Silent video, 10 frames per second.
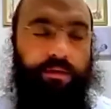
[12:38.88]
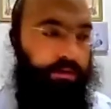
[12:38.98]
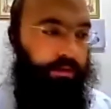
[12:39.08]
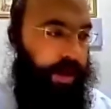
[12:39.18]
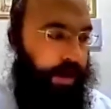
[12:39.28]

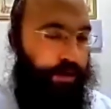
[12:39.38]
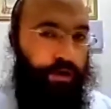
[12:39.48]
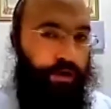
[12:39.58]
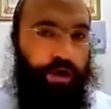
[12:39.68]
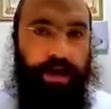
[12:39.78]
Now
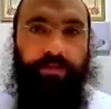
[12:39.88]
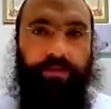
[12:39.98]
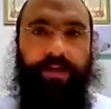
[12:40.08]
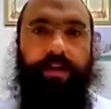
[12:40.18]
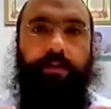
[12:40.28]
you're
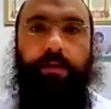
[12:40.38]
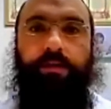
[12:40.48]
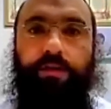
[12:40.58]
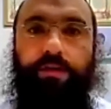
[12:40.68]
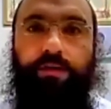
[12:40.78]
elevating me
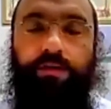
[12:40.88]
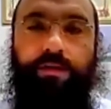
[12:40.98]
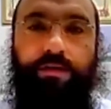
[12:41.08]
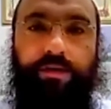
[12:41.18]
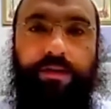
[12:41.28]
too.
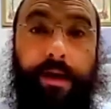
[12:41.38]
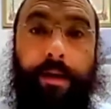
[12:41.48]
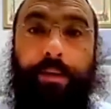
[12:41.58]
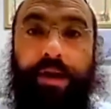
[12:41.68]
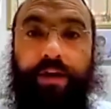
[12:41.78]

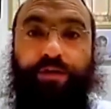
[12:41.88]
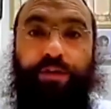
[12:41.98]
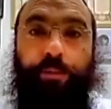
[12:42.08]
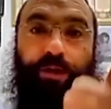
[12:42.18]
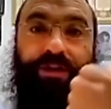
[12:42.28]
But if
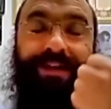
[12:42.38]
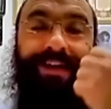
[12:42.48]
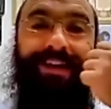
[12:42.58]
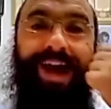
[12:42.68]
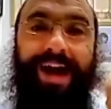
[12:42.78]
a person
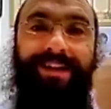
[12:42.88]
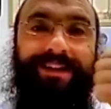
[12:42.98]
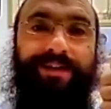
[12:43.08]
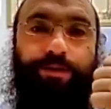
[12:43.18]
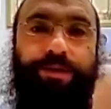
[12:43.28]
did not
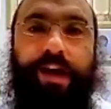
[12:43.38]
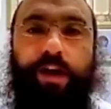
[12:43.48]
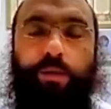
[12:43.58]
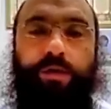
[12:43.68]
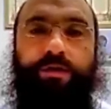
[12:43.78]
recite
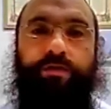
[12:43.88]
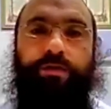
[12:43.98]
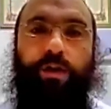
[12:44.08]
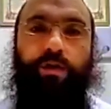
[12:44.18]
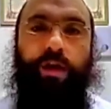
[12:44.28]
words of
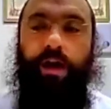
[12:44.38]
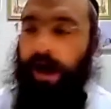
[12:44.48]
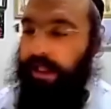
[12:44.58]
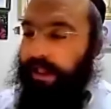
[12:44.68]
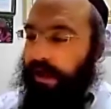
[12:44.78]
Torah,
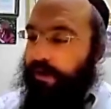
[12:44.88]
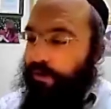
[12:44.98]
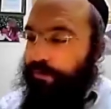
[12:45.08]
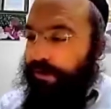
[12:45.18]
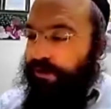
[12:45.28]

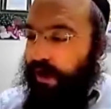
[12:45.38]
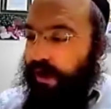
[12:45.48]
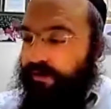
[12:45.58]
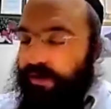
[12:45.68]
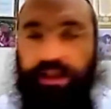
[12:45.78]
halachu,
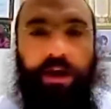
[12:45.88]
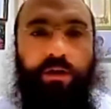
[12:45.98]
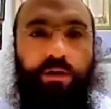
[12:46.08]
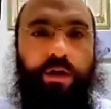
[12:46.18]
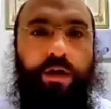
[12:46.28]
bidrachav
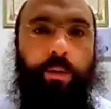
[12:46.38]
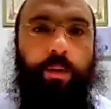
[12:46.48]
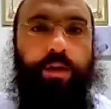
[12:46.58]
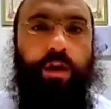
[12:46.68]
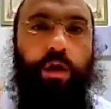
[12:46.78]
halachu, when
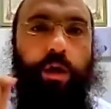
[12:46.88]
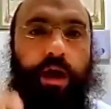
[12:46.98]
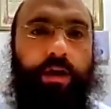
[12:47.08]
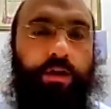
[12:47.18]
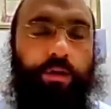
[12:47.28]
they're going
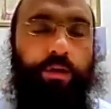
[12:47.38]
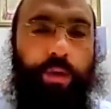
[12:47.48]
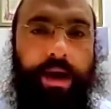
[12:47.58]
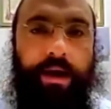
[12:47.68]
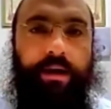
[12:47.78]
on the
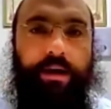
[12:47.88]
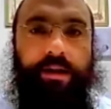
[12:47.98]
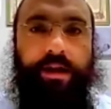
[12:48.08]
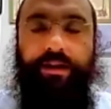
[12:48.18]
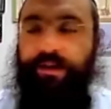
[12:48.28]
way,
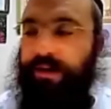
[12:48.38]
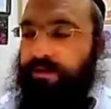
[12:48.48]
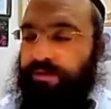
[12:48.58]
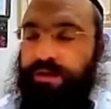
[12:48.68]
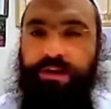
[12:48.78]
like it says
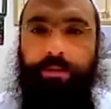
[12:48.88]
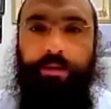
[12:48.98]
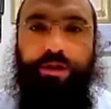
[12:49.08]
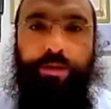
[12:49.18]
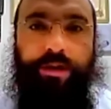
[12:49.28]
in verse number
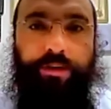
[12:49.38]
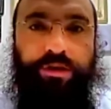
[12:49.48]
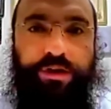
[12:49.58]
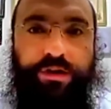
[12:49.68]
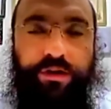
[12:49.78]
3 that we
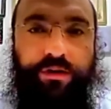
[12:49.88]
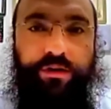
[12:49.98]
just learned,